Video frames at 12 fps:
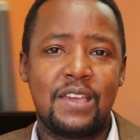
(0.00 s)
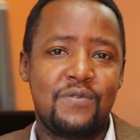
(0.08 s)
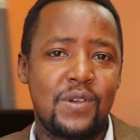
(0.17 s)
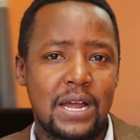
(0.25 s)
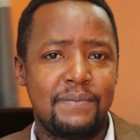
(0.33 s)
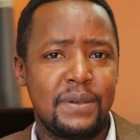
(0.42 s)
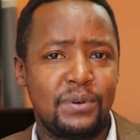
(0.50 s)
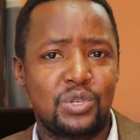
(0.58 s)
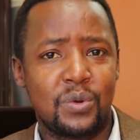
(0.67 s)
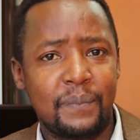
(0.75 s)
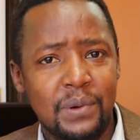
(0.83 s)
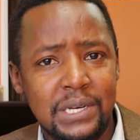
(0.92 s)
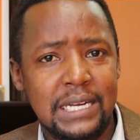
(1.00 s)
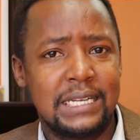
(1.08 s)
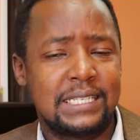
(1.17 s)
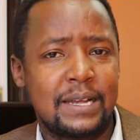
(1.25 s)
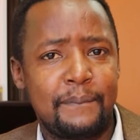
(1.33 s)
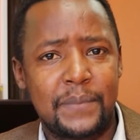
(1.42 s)
if you can be able to put in
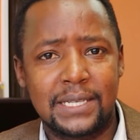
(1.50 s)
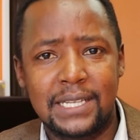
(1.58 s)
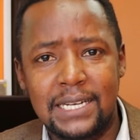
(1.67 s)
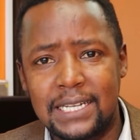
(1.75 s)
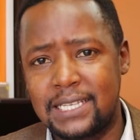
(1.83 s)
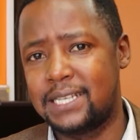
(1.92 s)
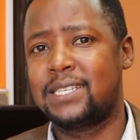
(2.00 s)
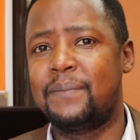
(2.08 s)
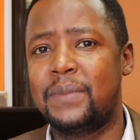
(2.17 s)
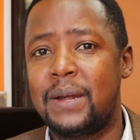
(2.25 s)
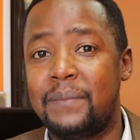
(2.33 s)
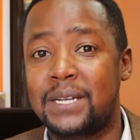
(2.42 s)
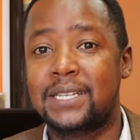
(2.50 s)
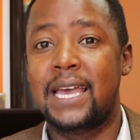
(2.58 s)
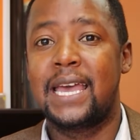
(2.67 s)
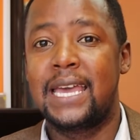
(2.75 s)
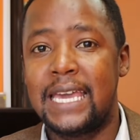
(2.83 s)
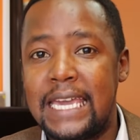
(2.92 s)
some percentages, some numbers,
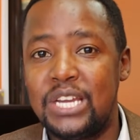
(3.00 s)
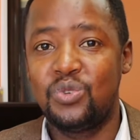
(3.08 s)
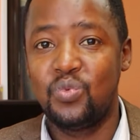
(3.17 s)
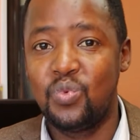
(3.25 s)
it